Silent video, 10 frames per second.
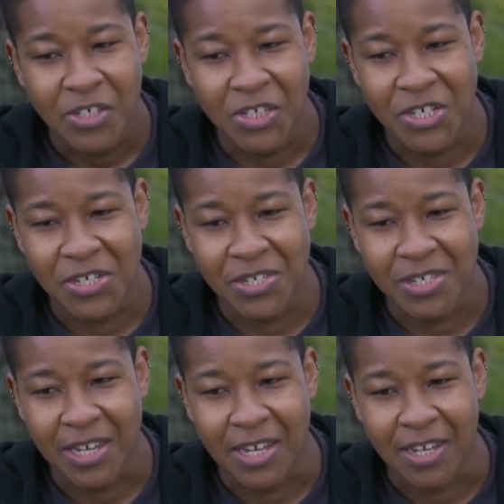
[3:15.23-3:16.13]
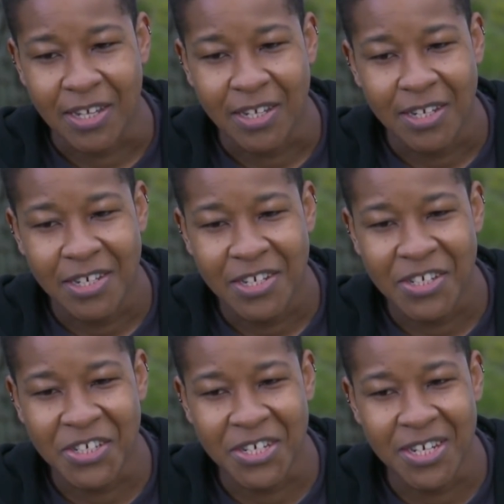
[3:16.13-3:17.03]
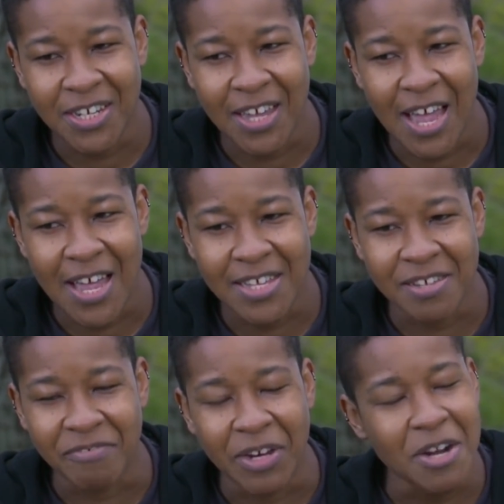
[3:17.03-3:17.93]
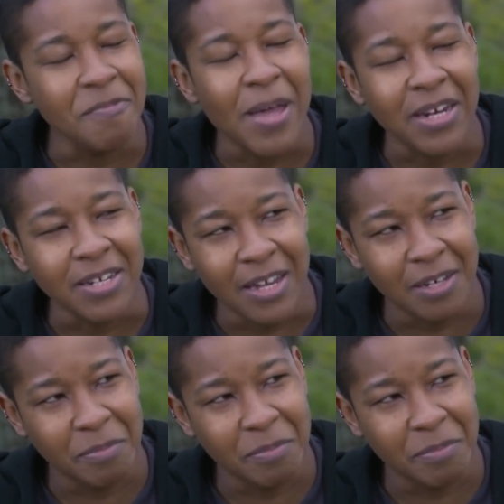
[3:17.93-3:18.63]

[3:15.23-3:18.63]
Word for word: She just uh she has a very magnetic